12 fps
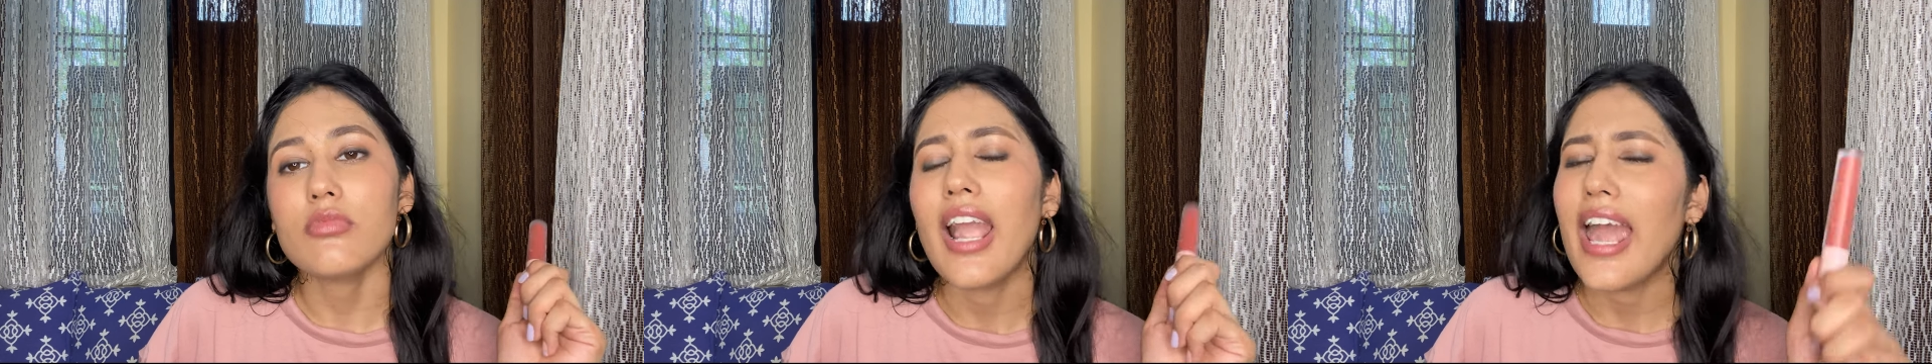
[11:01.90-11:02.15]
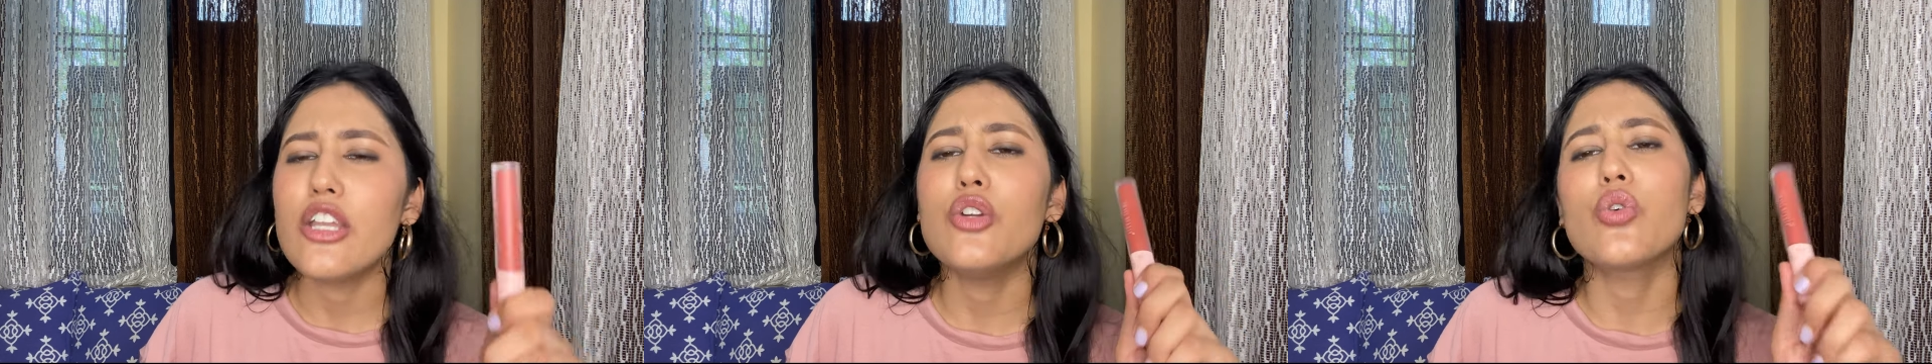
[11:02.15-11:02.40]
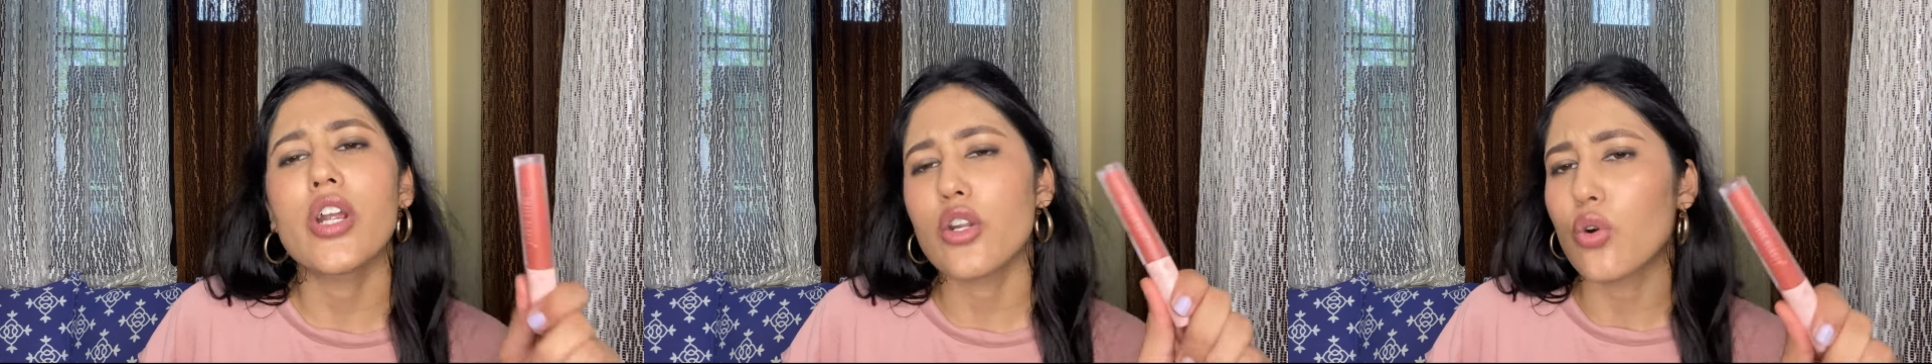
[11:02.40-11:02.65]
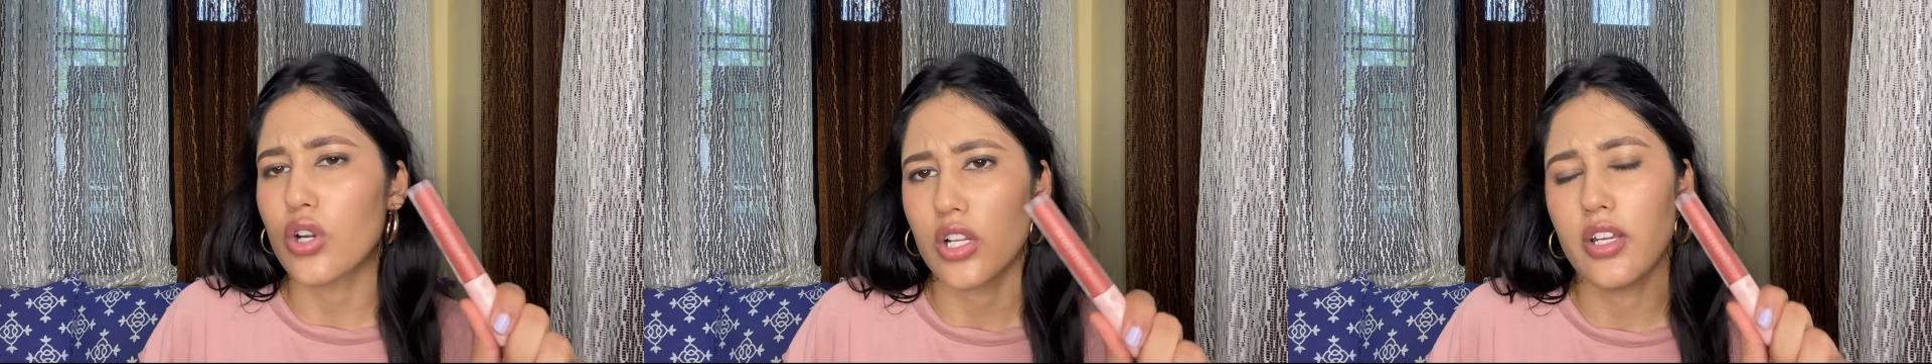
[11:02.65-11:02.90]
and you can
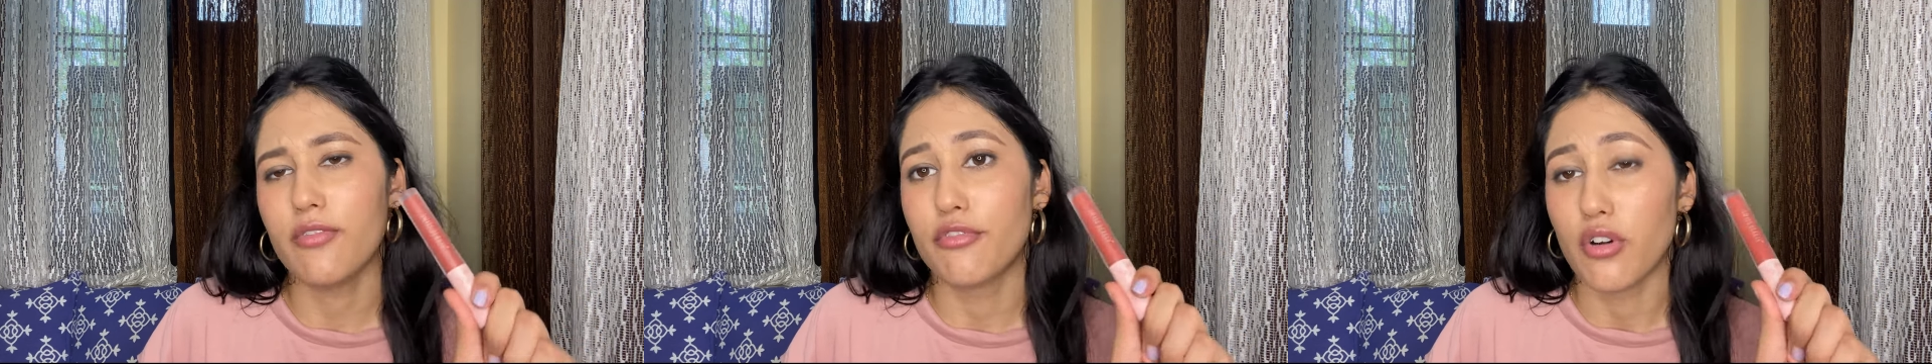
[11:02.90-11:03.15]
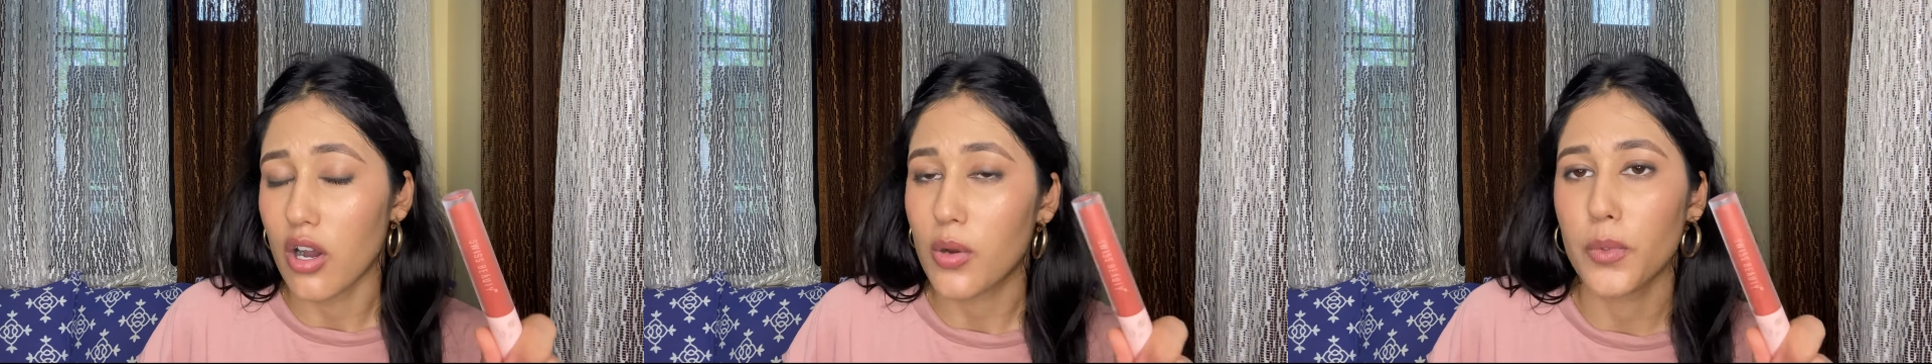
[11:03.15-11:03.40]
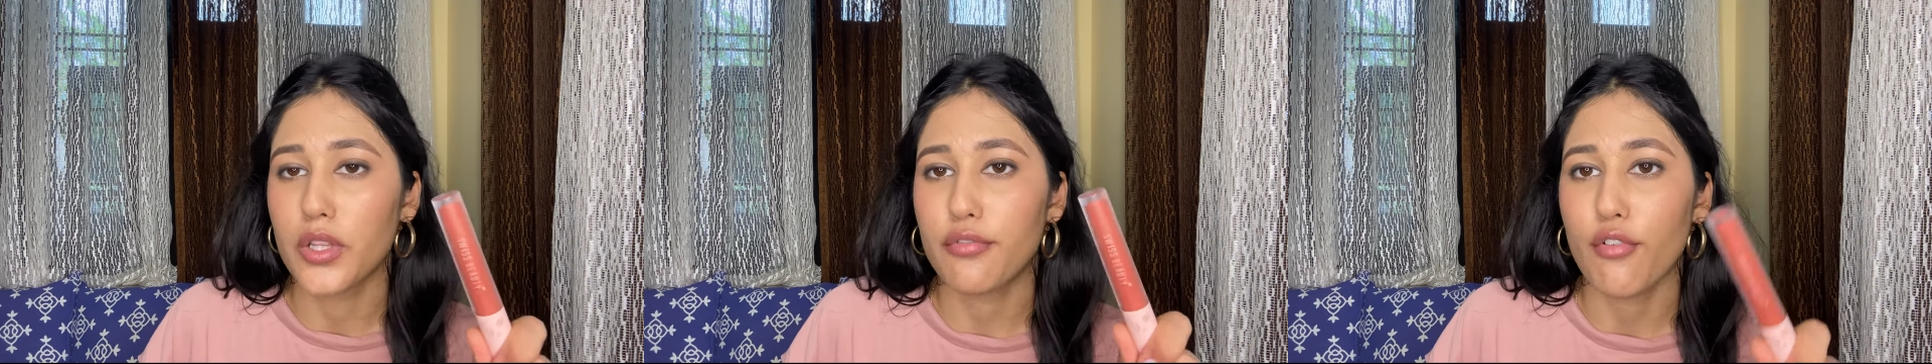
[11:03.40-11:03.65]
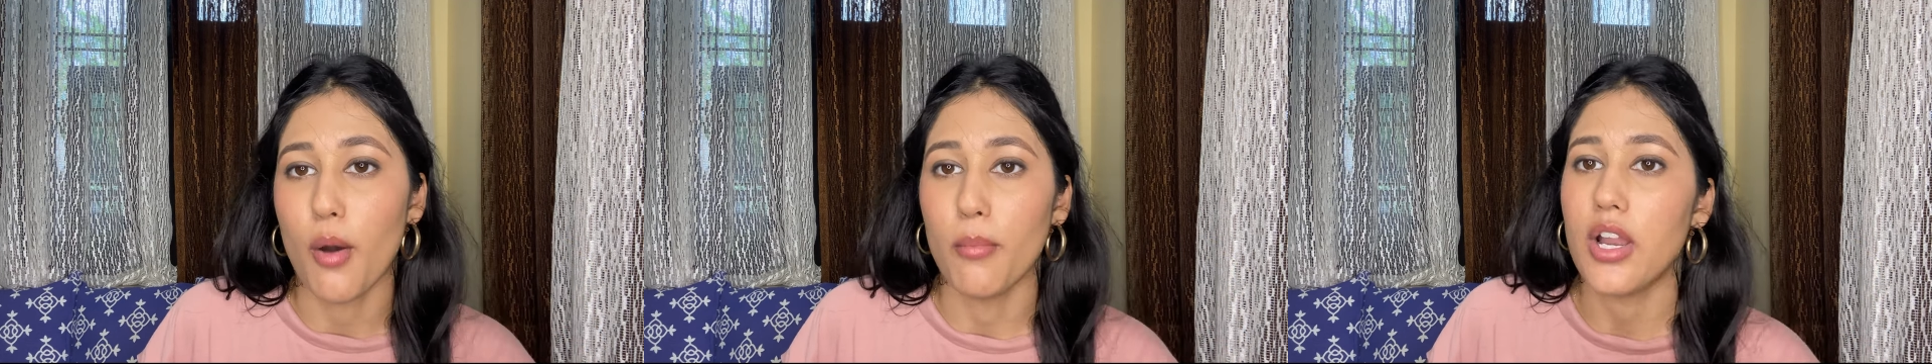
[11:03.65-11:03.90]
totally work with the
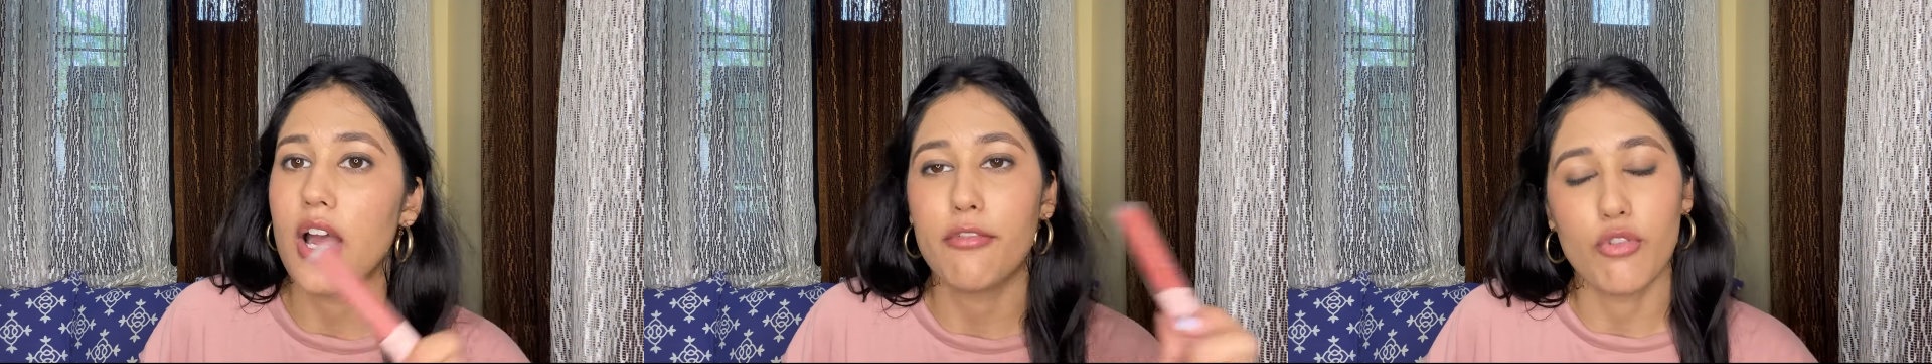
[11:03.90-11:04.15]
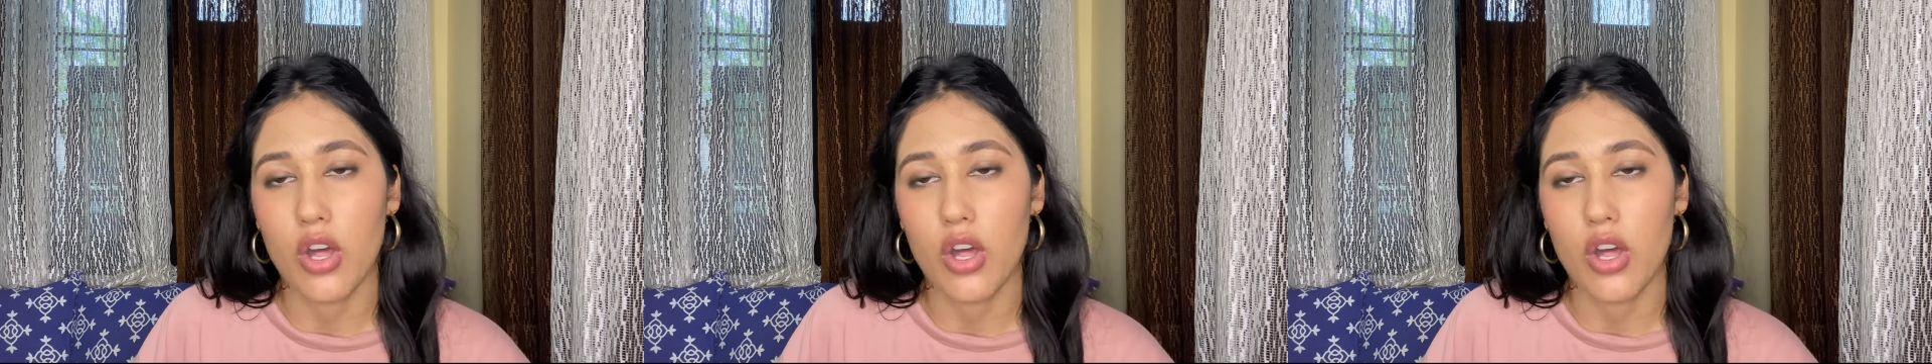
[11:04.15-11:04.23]
formula if